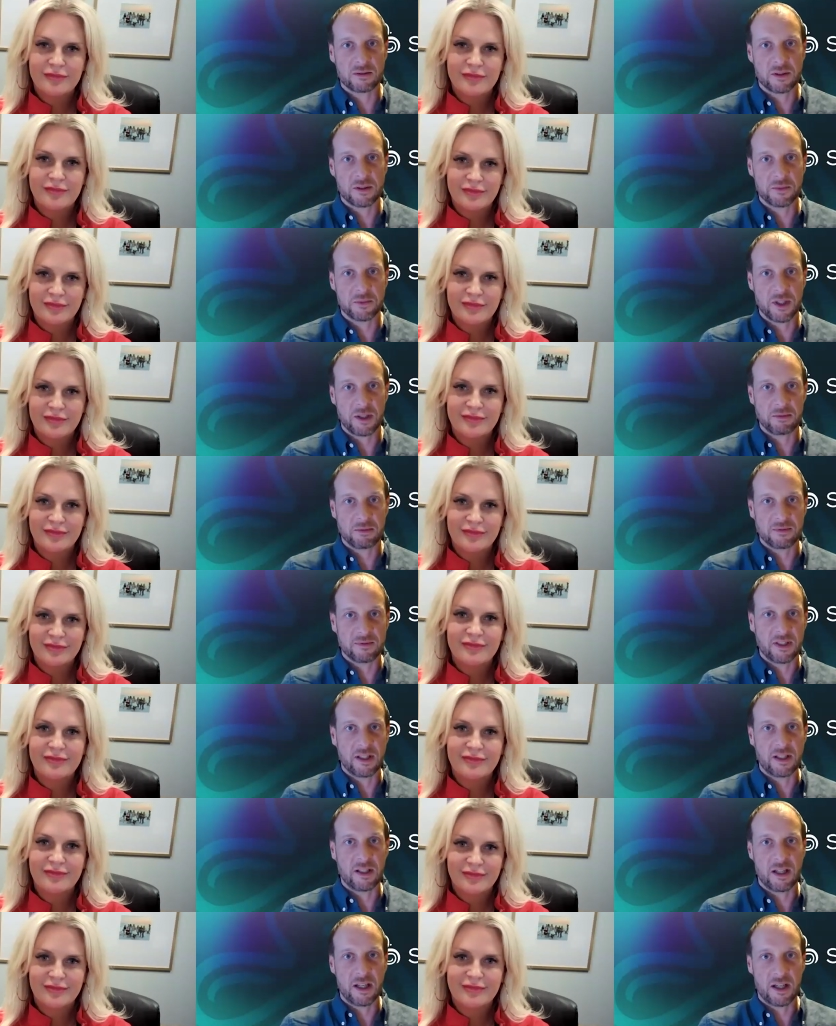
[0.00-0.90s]
Speaker 1: some type
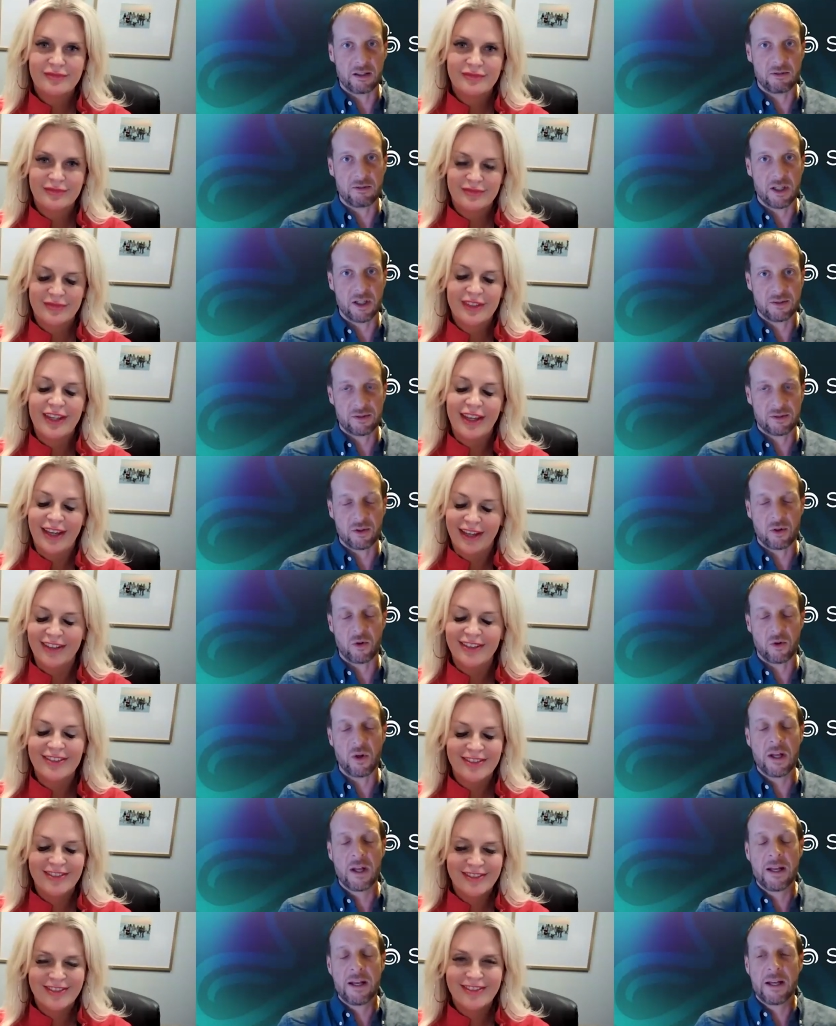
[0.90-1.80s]
of ai right so
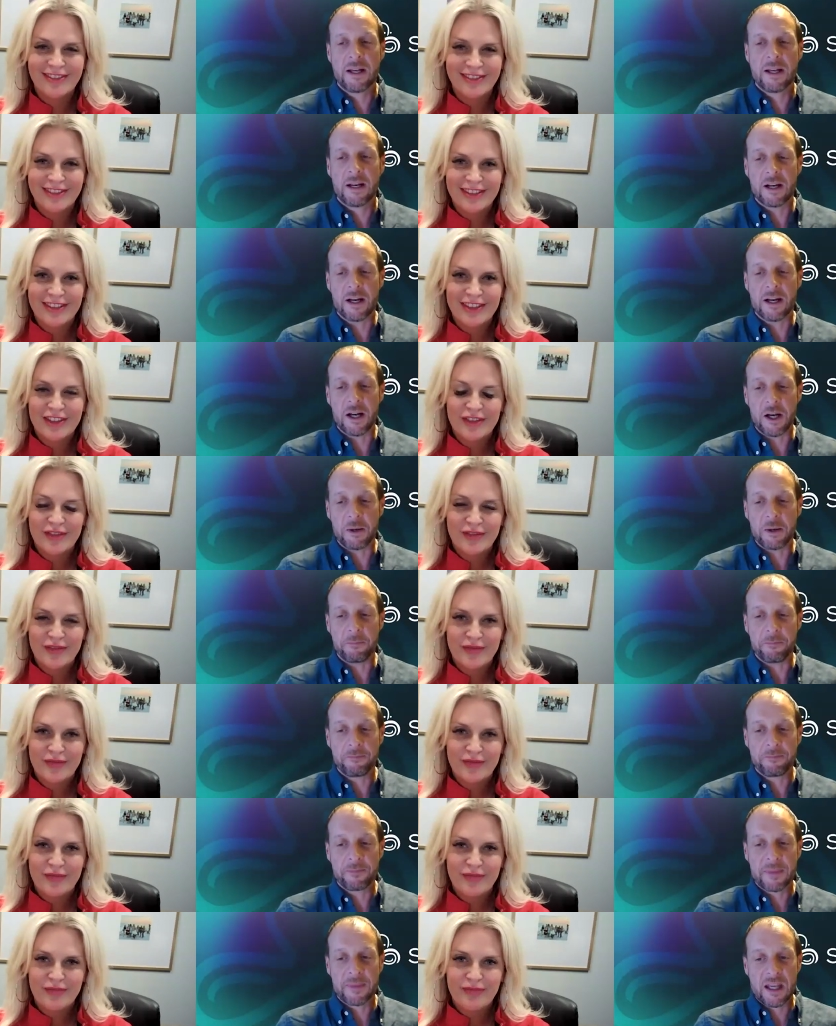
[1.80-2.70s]
yeah.
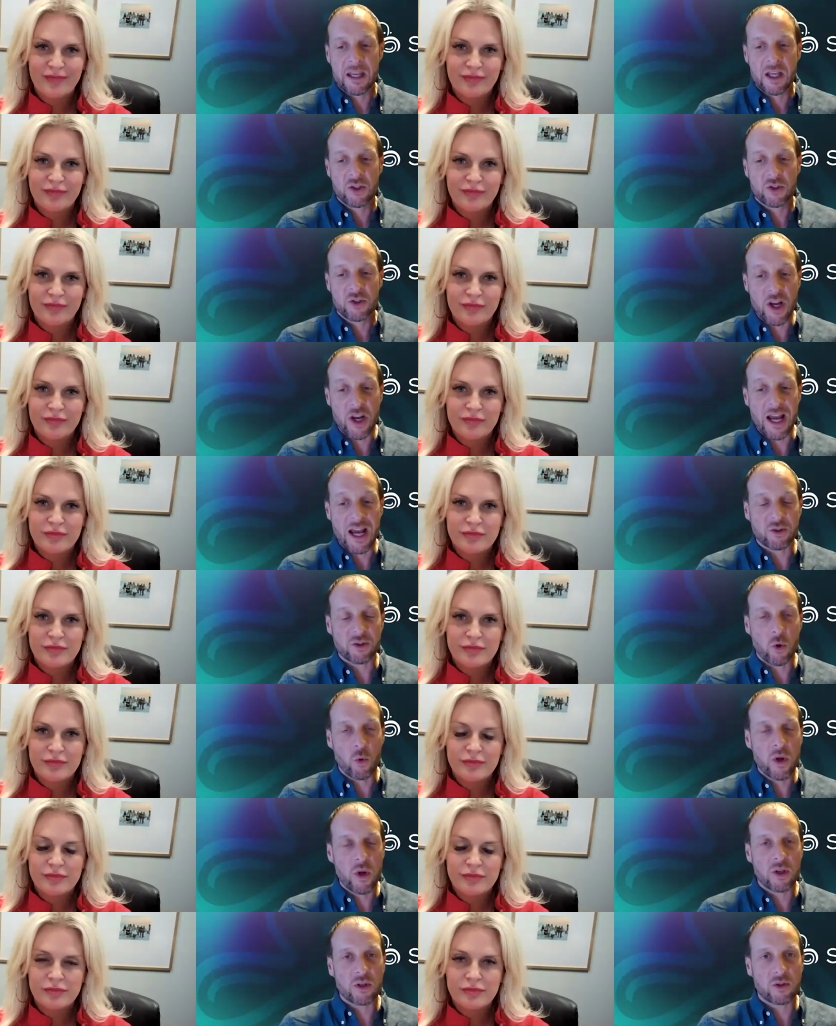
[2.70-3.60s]
Um, so yeah, so
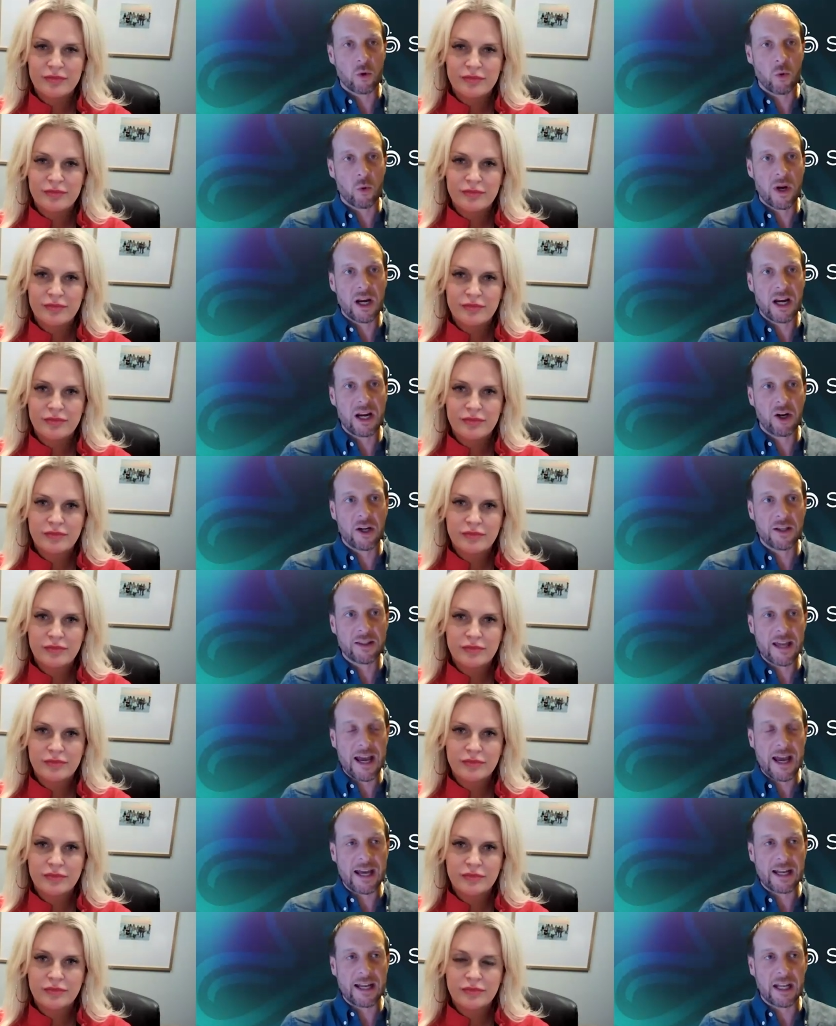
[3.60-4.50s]
we so we're hearing
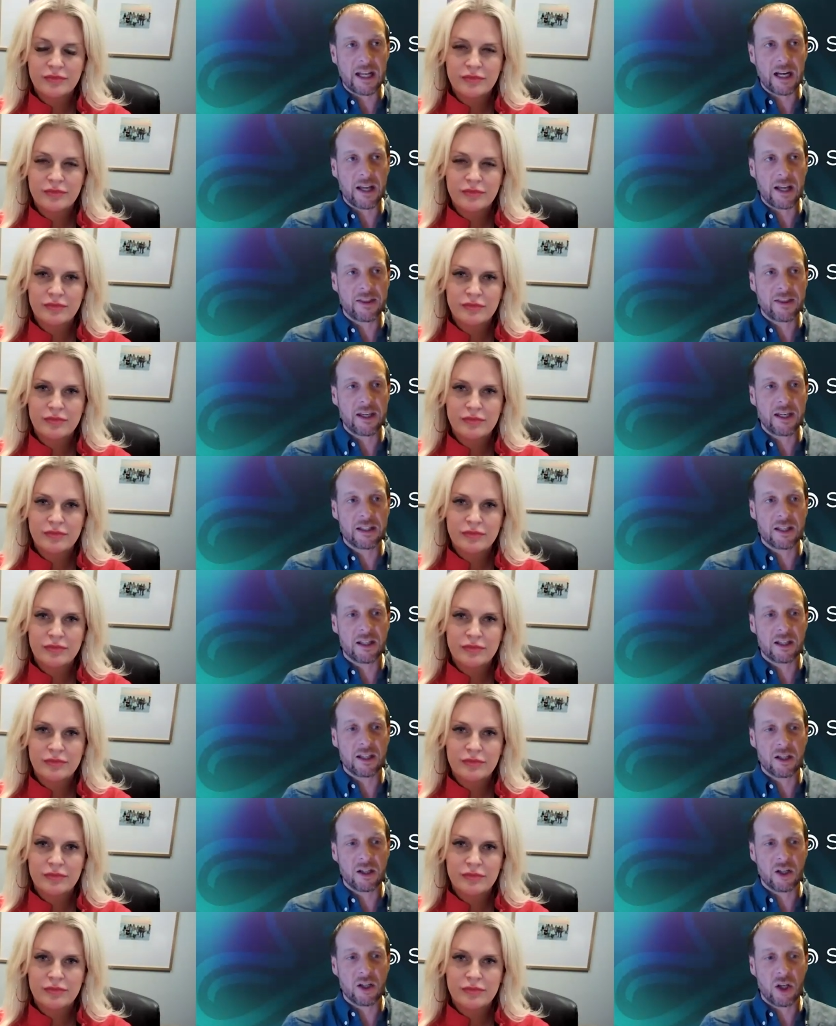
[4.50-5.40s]
that, and I think
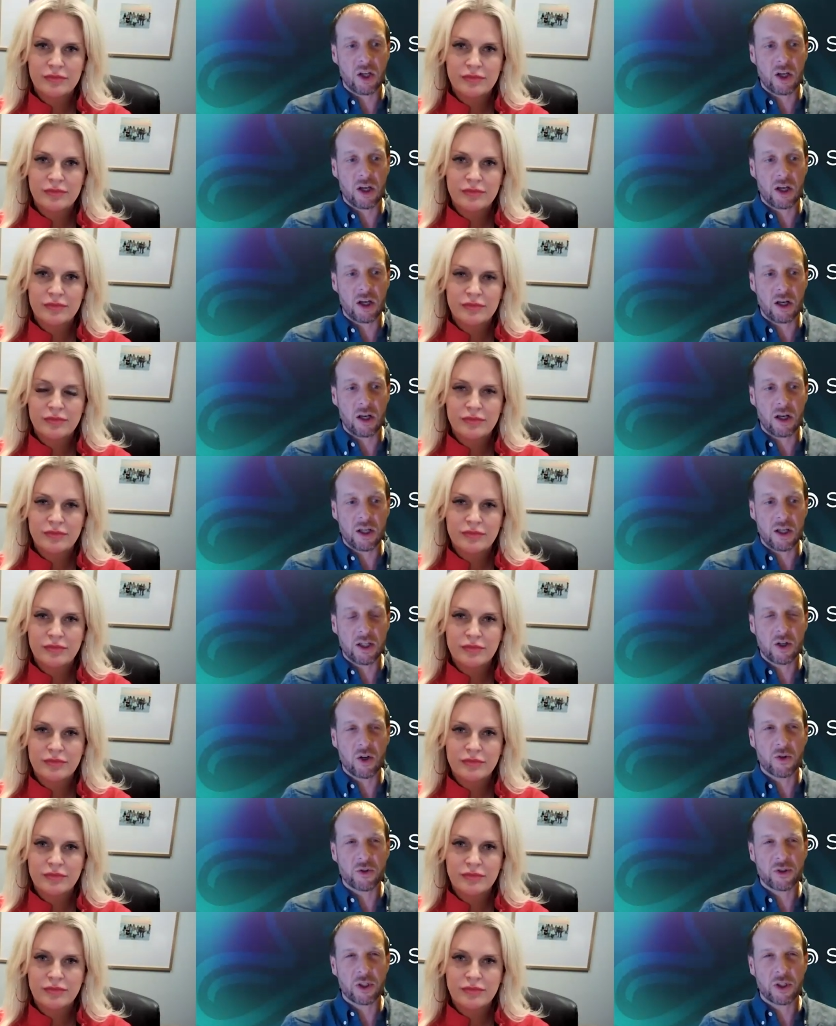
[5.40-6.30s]
that uh, you
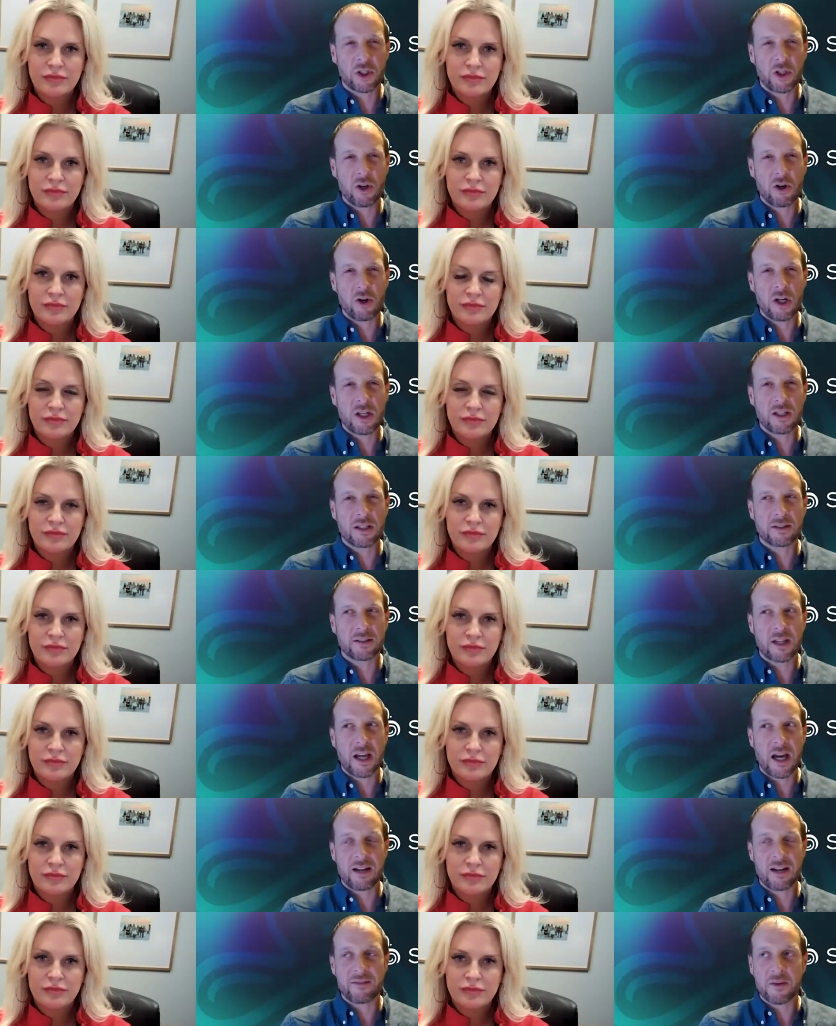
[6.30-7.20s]
know security is
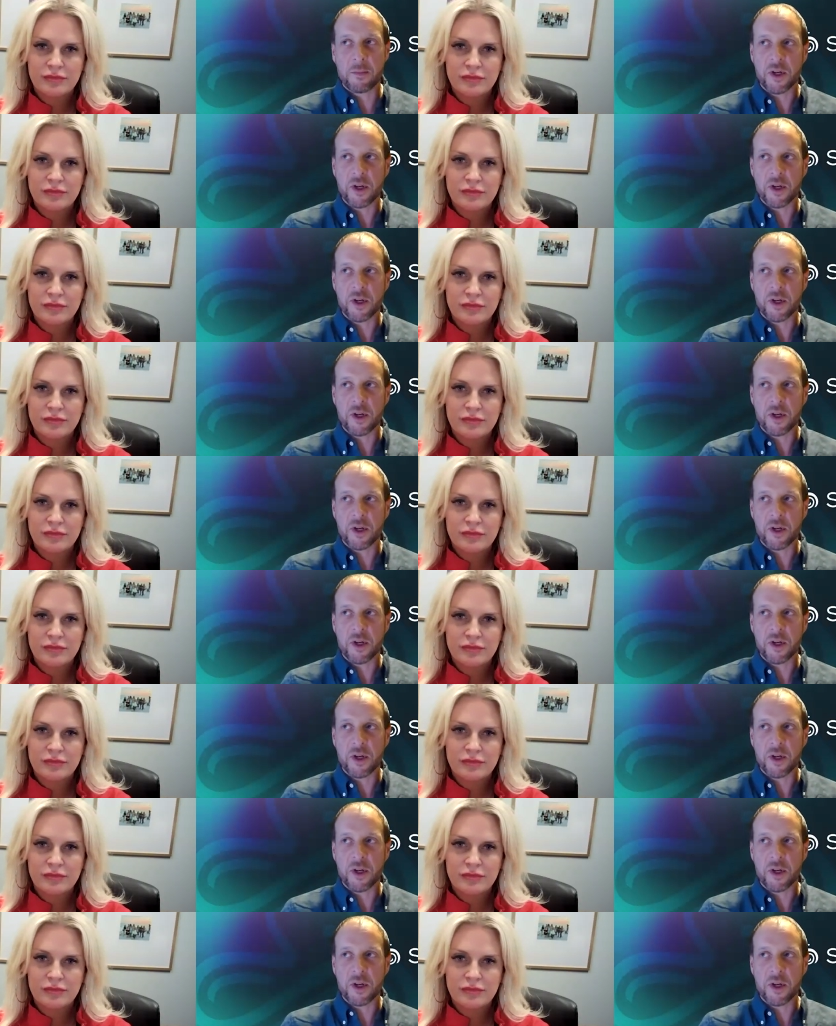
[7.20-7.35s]
kind of a